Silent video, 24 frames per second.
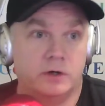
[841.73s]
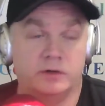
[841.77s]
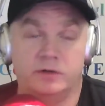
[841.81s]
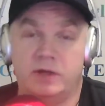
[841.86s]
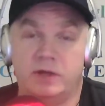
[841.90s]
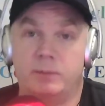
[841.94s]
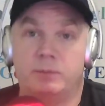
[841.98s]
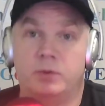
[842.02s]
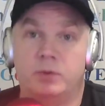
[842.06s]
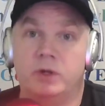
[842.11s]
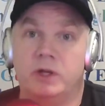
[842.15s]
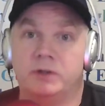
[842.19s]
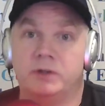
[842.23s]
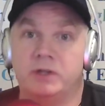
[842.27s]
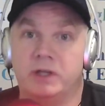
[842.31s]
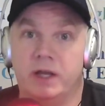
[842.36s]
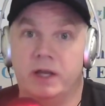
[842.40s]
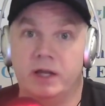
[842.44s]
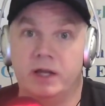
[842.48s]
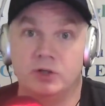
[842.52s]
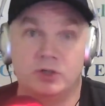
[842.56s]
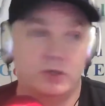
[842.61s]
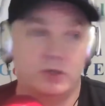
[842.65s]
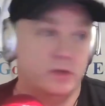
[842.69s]
Did they pull out the
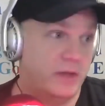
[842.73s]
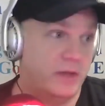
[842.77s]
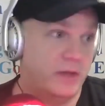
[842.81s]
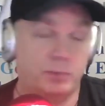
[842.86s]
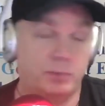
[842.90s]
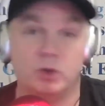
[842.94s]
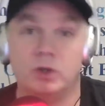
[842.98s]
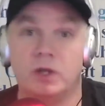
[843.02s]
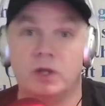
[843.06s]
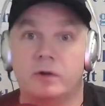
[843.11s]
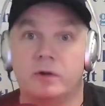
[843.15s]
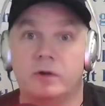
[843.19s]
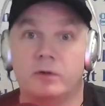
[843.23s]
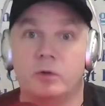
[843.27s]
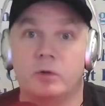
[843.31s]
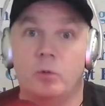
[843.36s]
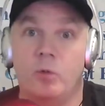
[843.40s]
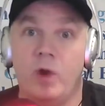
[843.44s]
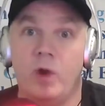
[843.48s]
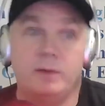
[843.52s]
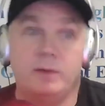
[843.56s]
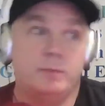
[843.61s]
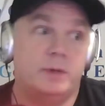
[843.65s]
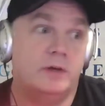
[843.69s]
engine? They pull the
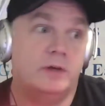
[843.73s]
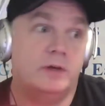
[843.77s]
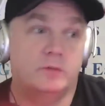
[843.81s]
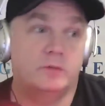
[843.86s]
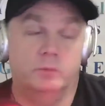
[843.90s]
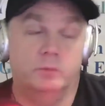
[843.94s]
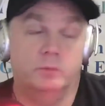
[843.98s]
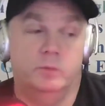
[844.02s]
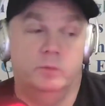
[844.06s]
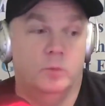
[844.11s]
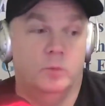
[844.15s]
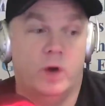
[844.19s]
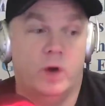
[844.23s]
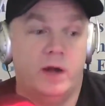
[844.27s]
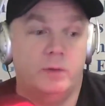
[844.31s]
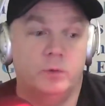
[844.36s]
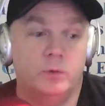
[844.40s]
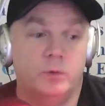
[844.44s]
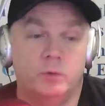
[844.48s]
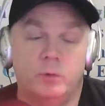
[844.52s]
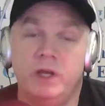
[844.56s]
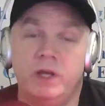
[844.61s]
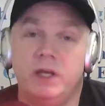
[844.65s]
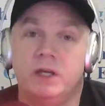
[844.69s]
weight? Because why
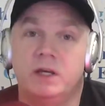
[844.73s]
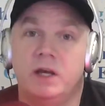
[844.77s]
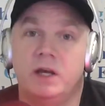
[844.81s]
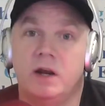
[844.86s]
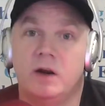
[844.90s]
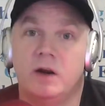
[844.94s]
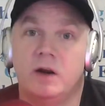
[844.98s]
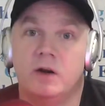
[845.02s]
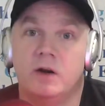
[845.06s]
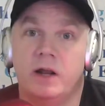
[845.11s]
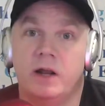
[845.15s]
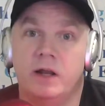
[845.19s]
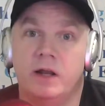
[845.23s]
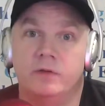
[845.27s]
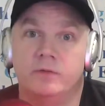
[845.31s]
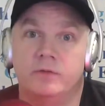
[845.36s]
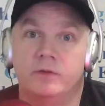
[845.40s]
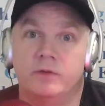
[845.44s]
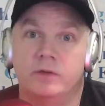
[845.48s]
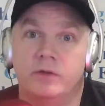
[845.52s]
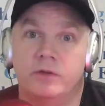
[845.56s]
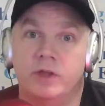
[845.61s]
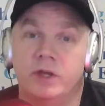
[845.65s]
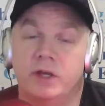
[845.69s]
would we care if
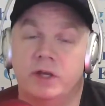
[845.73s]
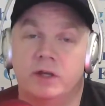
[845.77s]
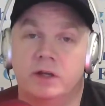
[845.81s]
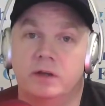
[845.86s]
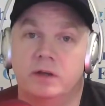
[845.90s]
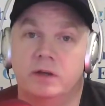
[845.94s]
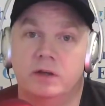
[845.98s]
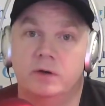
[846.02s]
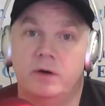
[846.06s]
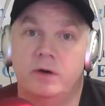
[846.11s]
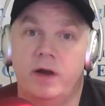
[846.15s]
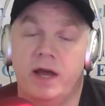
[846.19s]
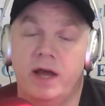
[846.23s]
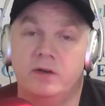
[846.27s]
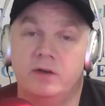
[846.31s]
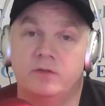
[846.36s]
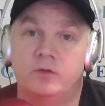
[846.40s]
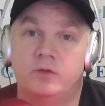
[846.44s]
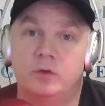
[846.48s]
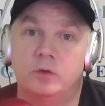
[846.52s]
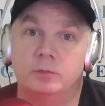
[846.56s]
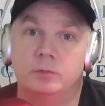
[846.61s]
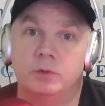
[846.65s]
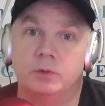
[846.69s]
the thing, you know, had a
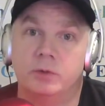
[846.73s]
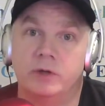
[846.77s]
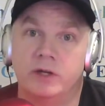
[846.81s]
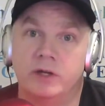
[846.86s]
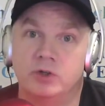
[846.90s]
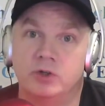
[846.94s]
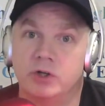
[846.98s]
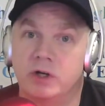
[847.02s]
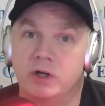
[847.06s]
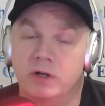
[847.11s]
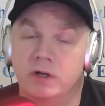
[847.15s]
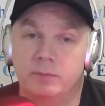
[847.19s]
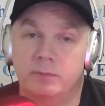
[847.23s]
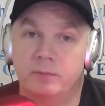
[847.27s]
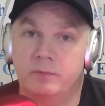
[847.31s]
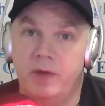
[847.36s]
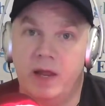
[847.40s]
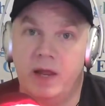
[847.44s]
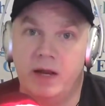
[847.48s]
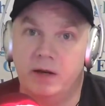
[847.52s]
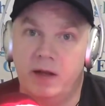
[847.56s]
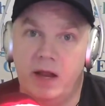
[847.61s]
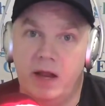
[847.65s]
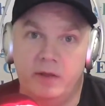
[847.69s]
full-blown engine
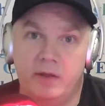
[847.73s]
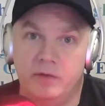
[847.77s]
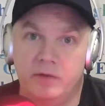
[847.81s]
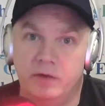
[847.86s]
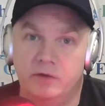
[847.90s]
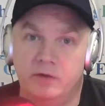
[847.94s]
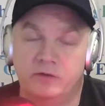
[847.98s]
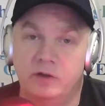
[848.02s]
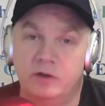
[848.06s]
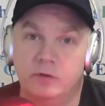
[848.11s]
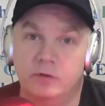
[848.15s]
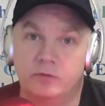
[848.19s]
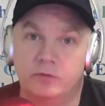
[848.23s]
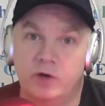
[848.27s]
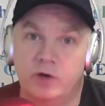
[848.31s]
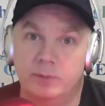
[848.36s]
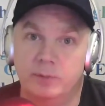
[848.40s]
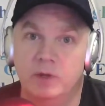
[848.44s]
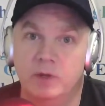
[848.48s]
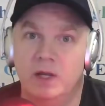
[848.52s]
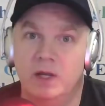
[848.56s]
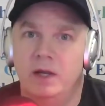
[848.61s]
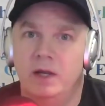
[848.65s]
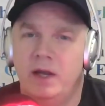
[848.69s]
and the steel
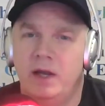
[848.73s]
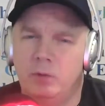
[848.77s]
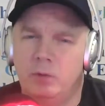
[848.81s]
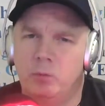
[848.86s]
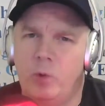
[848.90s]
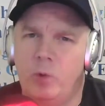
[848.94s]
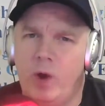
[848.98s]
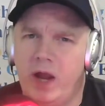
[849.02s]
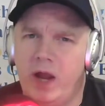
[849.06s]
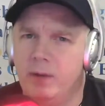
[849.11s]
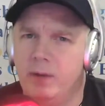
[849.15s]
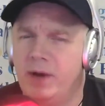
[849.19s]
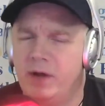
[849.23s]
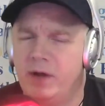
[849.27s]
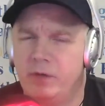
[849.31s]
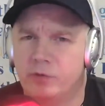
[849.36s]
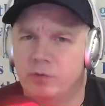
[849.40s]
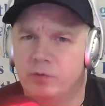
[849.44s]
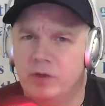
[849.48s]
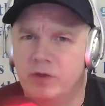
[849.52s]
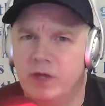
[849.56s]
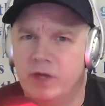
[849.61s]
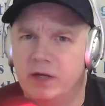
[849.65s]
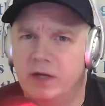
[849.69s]
frame and weigh about
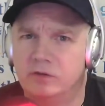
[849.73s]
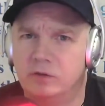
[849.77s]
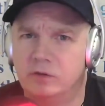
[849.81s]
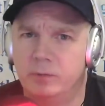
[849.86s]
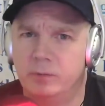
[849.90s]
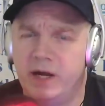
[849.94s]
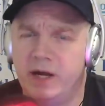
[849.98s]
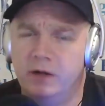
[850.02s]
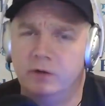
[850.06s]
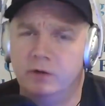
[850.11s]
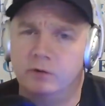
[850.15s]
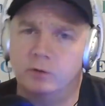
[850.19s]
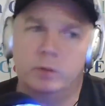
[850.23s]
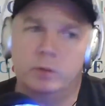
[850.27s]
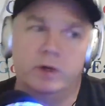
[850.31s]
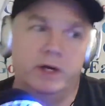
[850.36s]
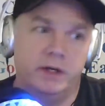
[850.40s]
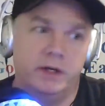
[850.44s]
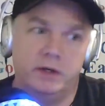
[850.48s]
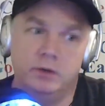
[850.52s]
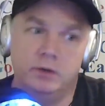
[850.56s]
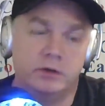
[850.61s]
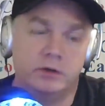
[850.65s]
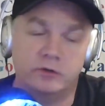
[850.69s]
3,000 pounds? Why?
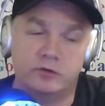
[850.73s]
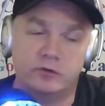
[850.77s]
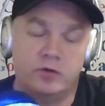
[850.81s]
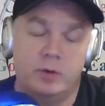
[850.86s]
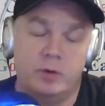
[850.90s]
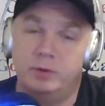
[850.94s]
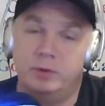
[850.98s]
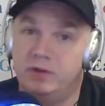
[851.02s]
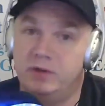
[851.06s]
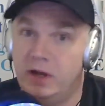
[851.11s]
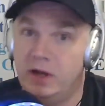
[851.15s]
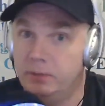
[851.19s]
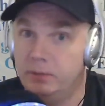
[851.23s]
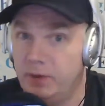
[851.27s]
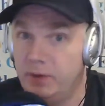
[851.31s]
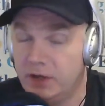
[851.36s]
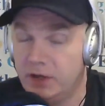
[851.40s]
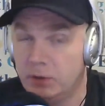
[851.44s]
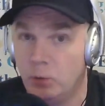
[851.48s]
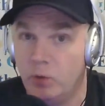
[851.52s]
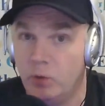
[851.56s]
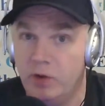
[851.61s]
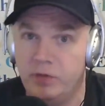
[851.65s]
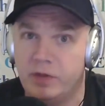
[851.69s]
You could strip it down and make
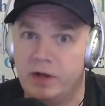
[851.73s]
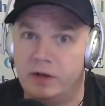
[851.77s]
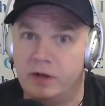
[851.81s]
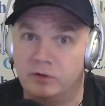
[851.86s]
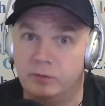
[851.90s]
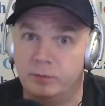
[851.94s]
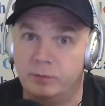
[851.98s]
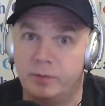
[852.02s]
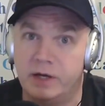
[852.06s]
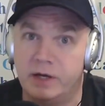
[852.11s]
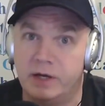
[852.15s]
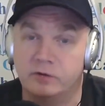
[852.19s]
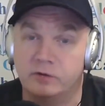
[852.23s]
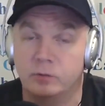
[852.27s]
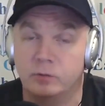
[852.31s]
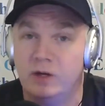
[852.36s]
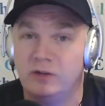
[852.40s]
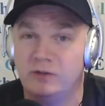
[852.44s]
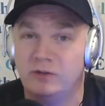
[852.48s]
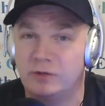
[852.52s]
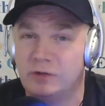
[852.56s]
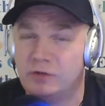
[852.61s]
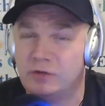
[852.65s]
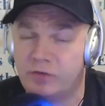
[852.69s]
it 1,000 pounds. The
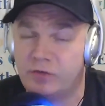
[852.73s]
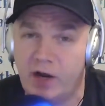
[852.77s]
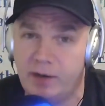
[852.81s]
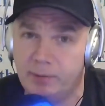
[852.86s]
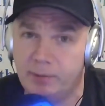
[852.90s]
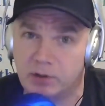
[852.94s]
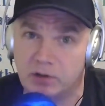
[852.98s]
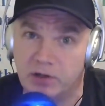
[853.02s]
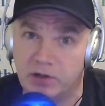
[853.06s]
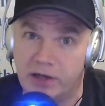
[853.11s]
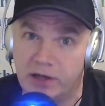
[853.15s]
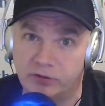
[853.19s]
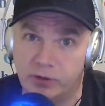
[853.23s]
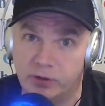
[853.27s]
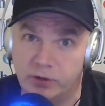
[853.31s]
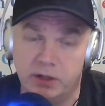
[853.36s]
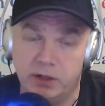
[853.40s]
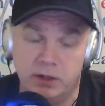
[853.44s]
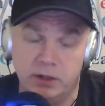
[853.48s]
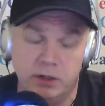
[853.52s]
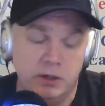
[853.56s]
rest of it's fiberglass, right?